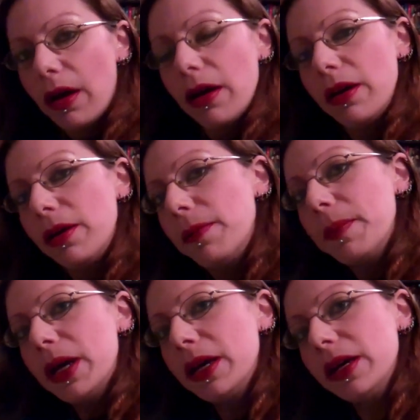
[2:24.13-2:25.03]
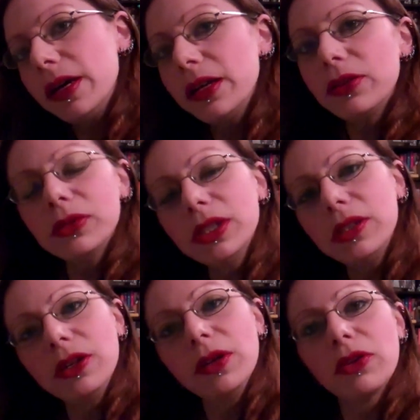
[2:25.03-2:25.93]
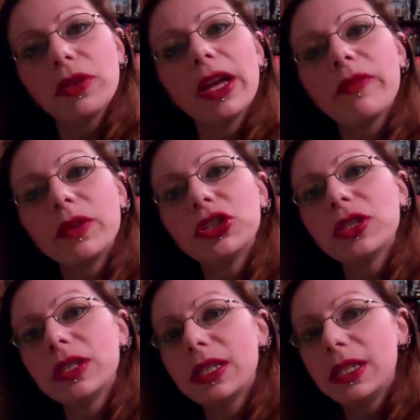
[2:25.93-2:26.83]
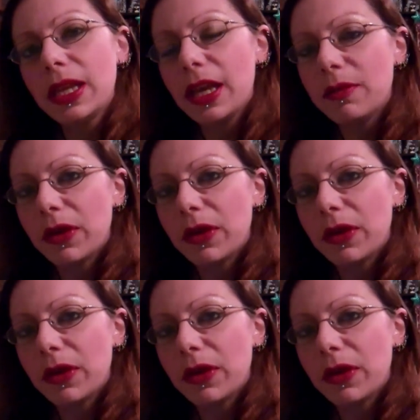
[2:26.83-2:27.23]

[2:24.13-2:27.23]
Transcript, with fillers: Um, I don't really know. I don't really have much else to say.